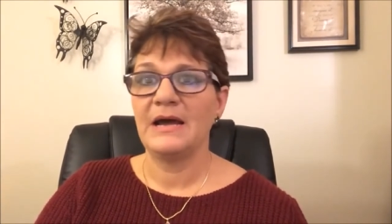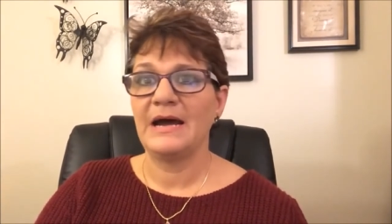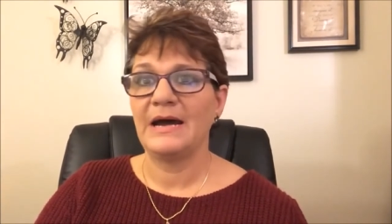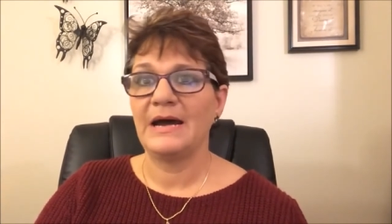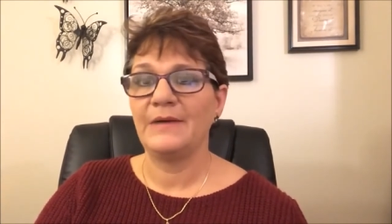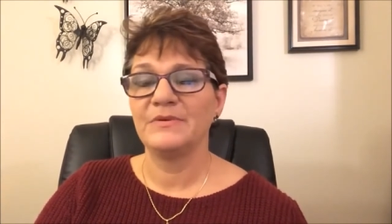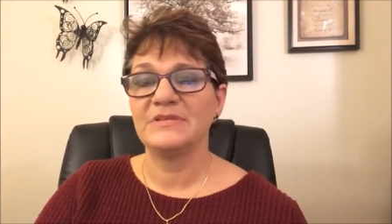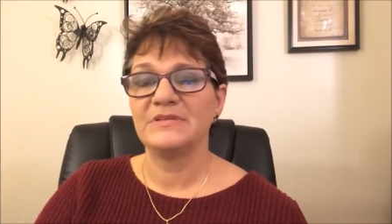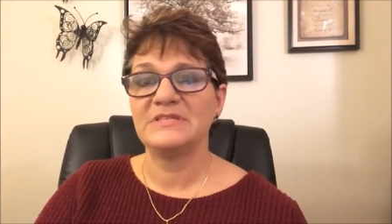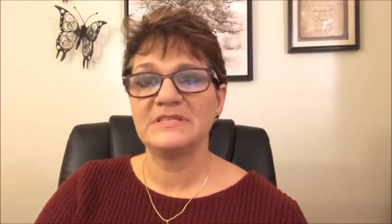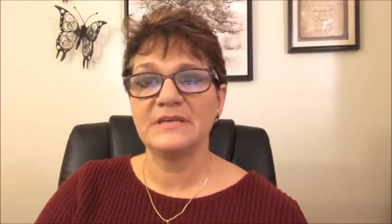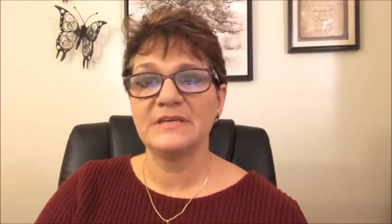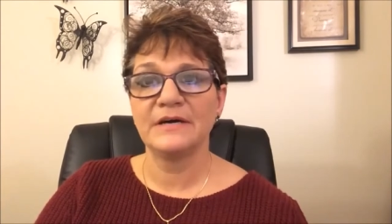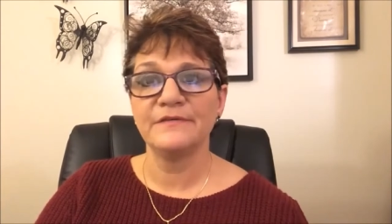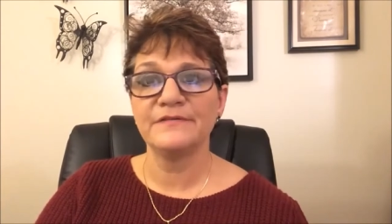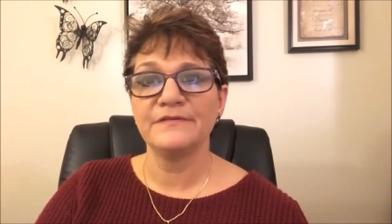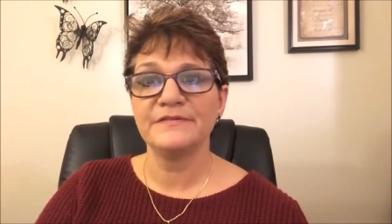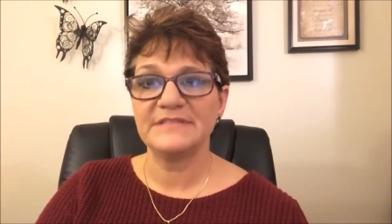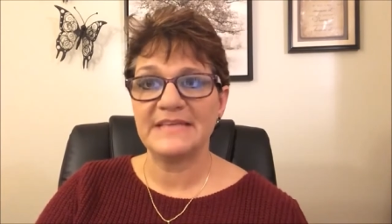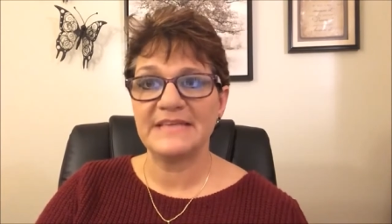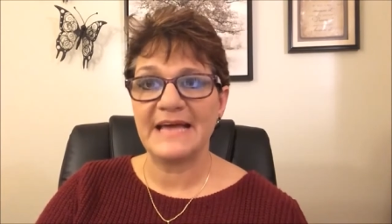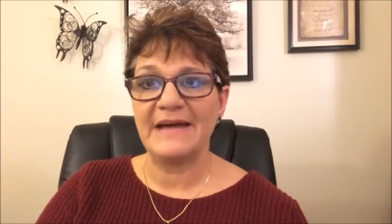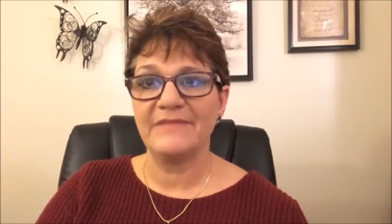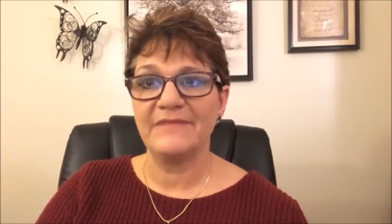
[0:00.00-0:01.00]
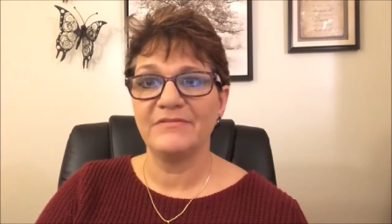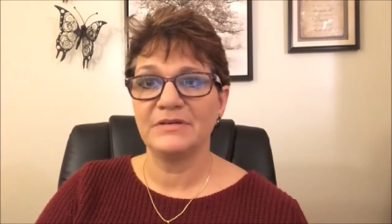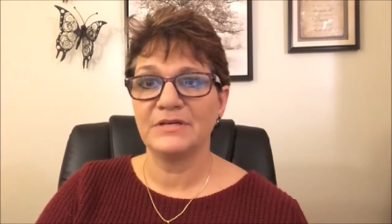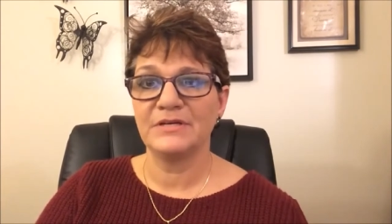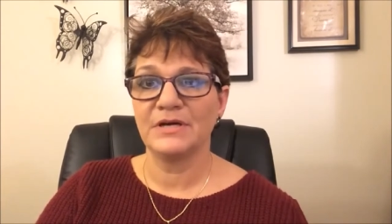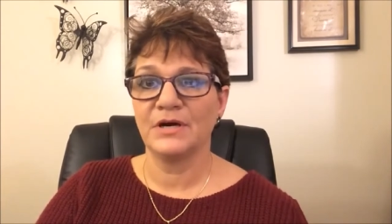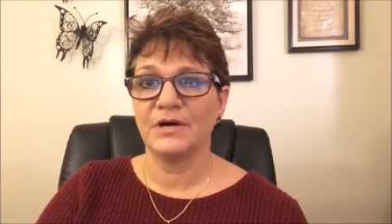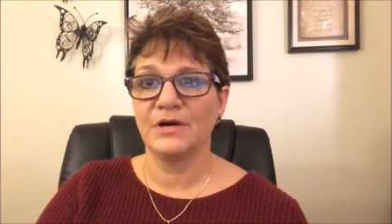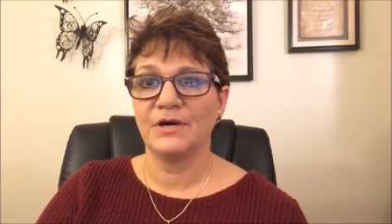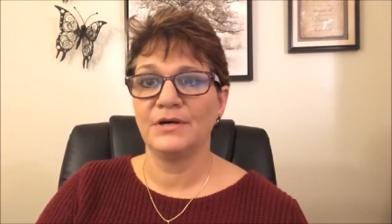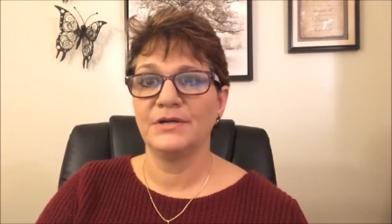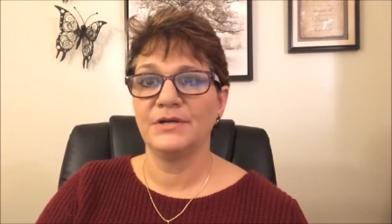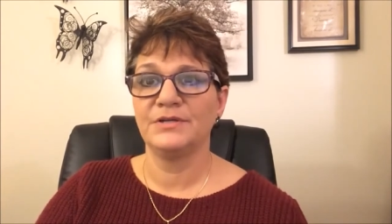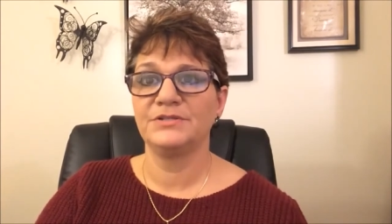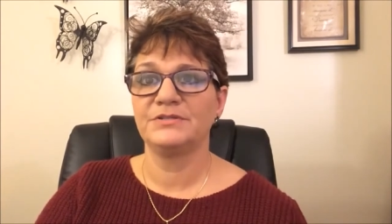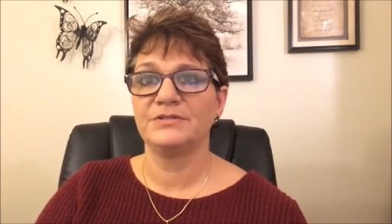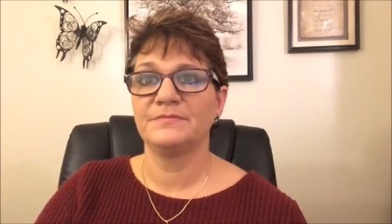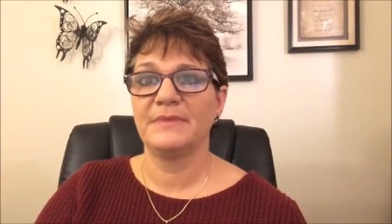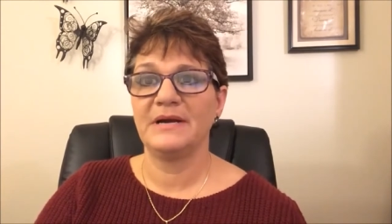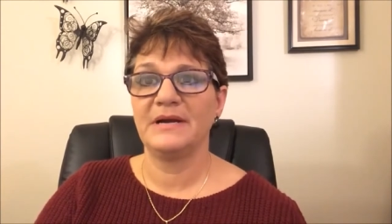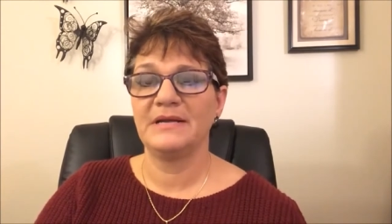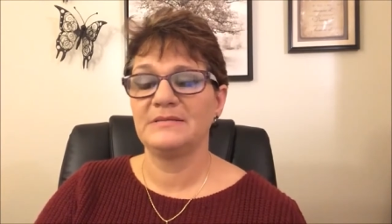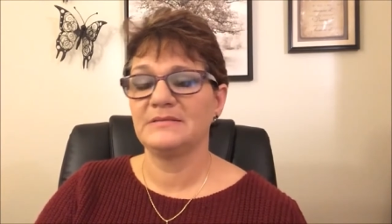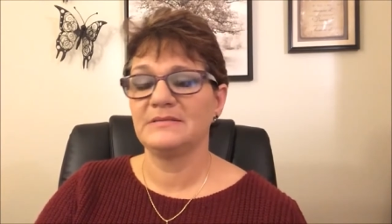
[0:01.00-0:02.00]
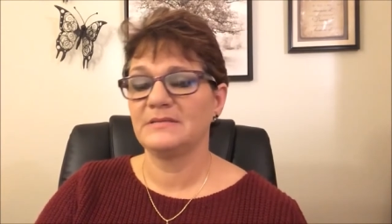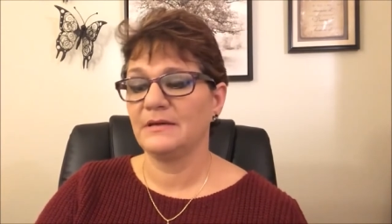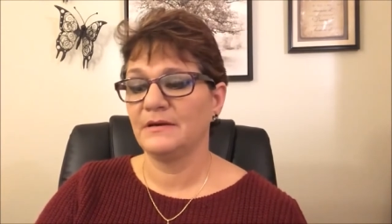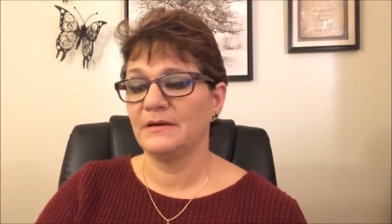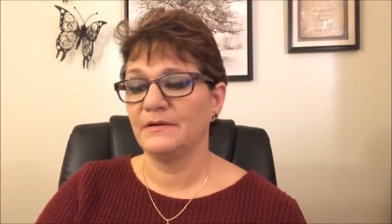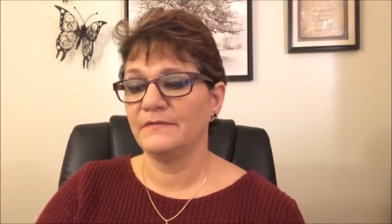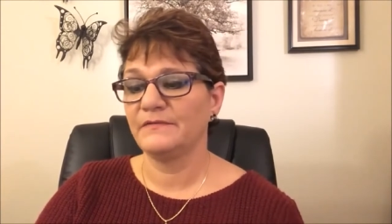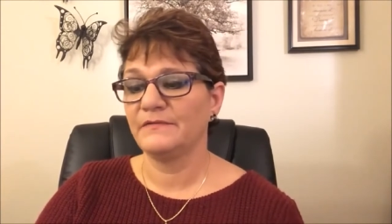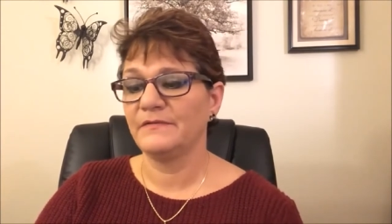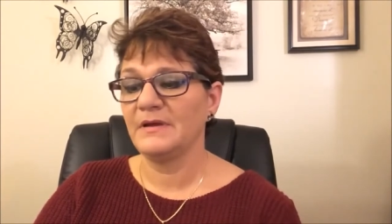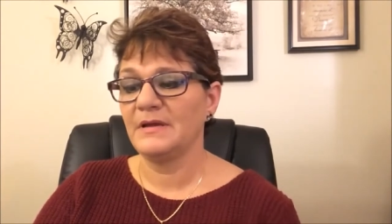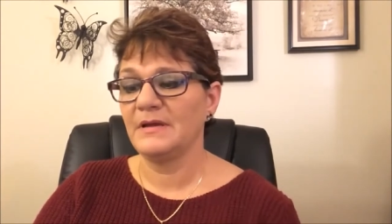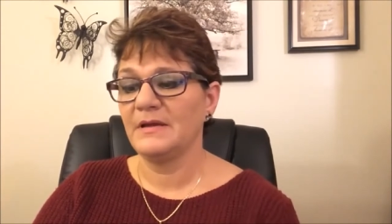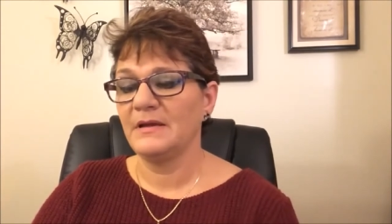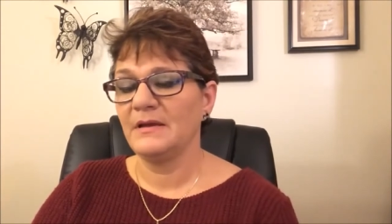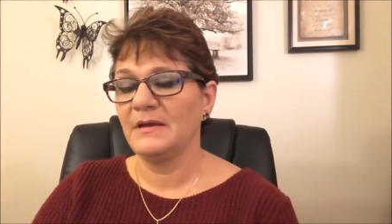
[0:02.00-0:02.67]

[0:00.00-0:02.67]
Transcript: I would self-sabotage myself.